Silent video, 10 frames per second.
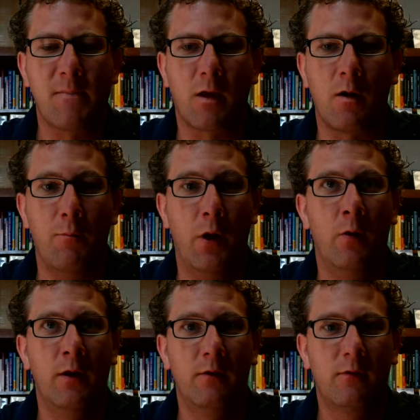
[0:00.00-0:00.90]

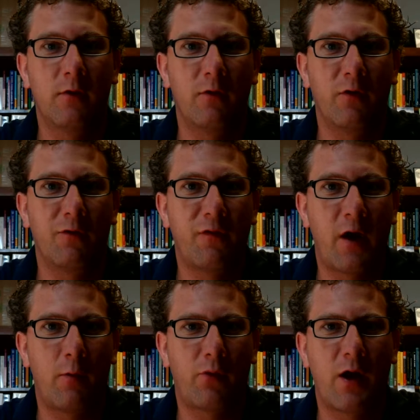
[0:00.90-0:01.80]
components of your
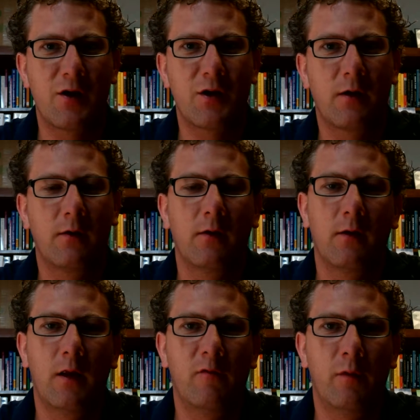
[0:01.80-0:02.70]
final project
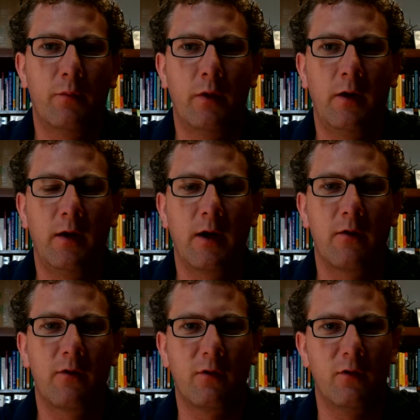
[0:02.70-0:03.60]
that you've been putting
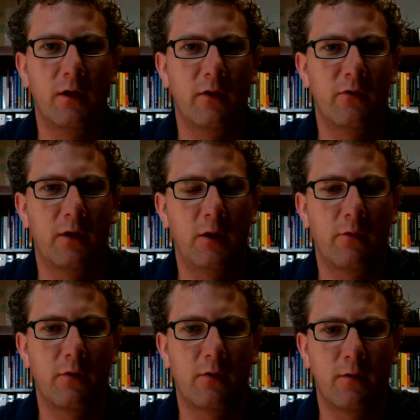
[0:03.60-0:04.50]
together so diligently
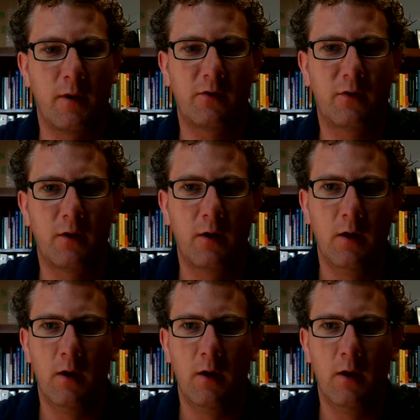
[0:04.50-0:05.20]
over the semester,